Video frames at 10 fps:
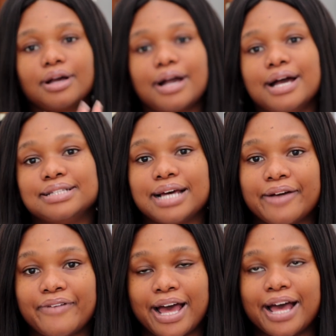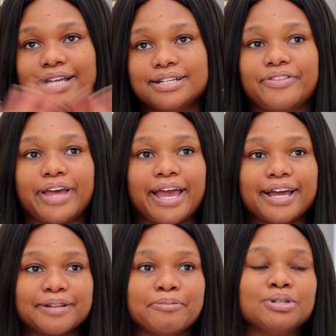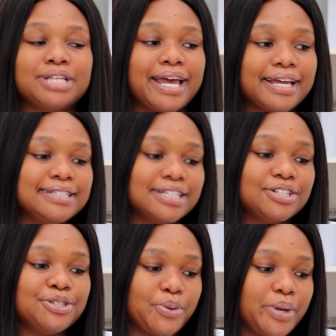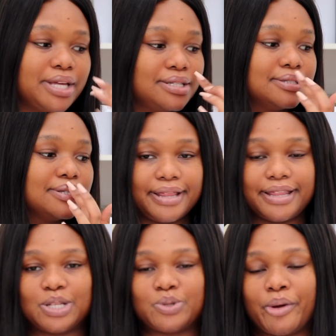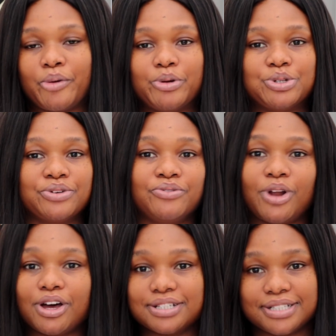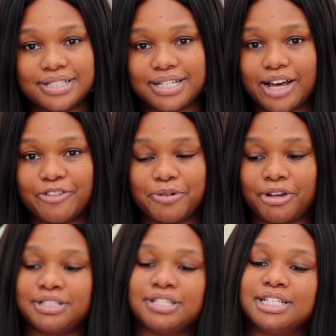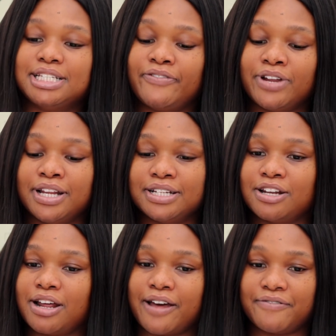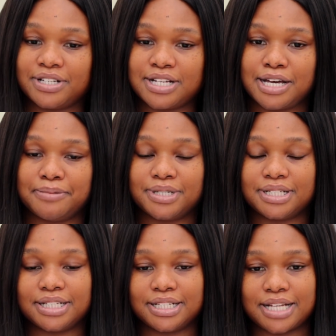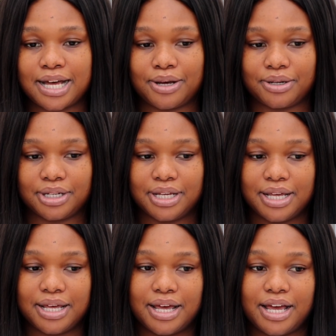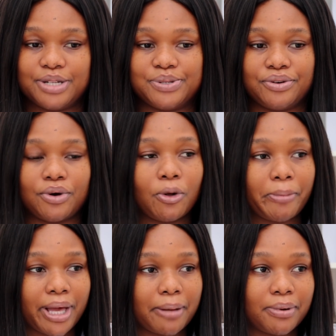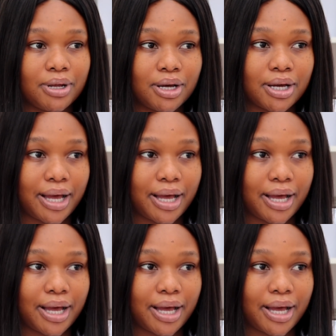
Guys, I have had the most hectic 2 weeks. That's why we were doing vlogs and stuff, because I just definitely did not have the time to sit down and do a whole makeup look.